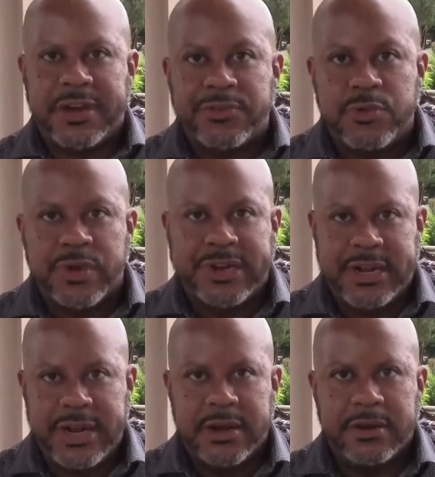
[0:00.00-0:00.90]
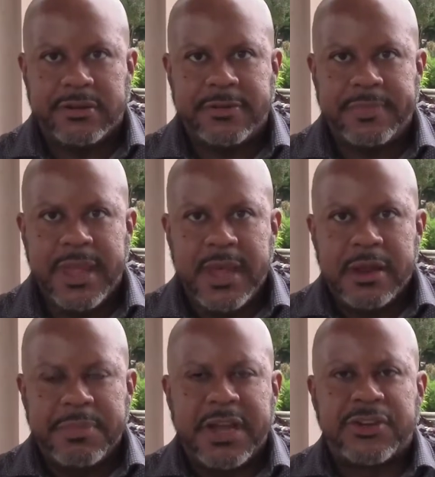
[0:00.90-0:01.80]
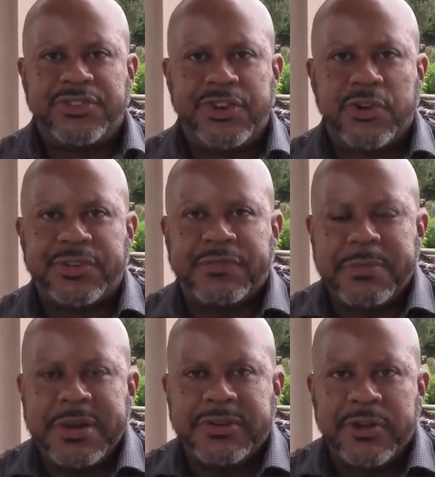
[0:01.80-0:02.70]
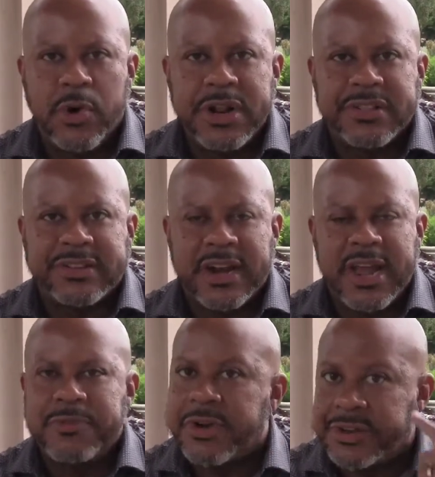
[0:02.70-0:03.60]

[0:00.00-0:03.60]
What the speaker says: in 20 years because Joseph had been sold into slavery.